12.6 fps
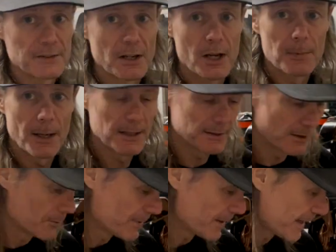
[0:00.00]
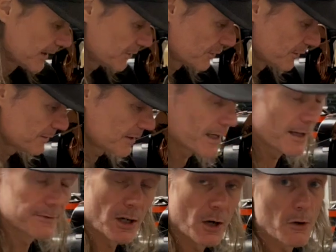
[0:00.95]
I paid a little bit extra to have
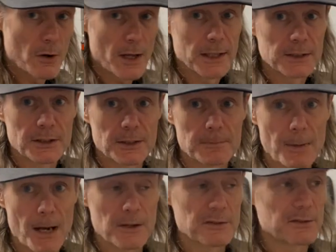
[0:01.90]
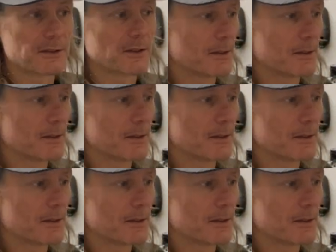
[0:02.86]
the whole engine balanced. So they